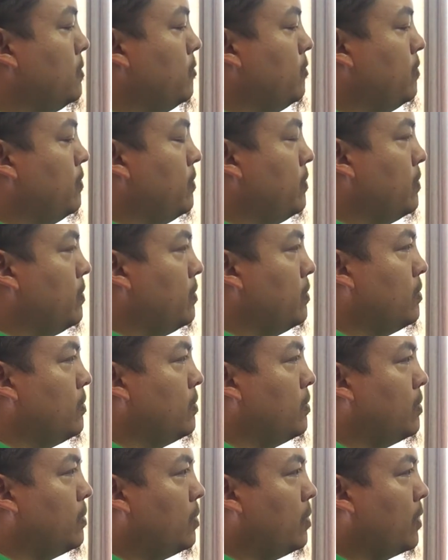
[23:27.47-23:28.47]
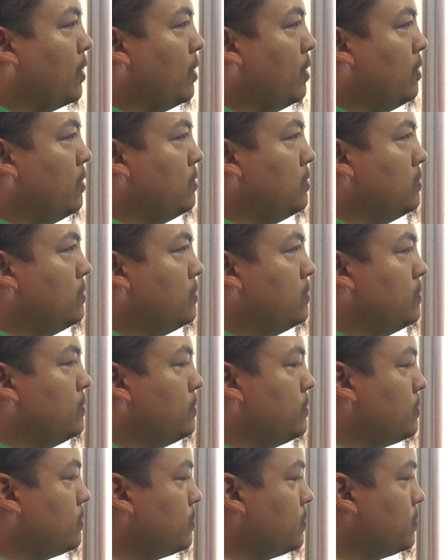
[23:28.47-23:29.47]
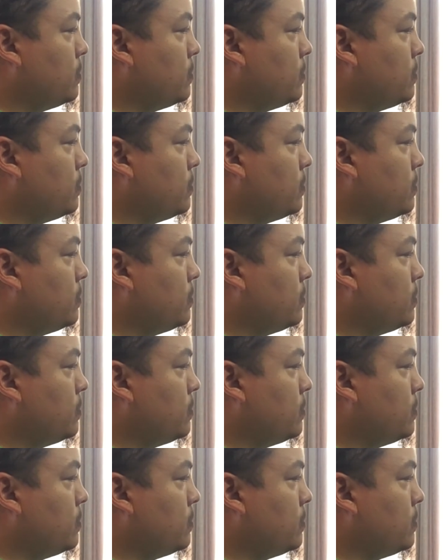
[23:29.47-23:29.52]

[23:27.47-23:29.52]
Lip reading: Shooter ready. Stand by.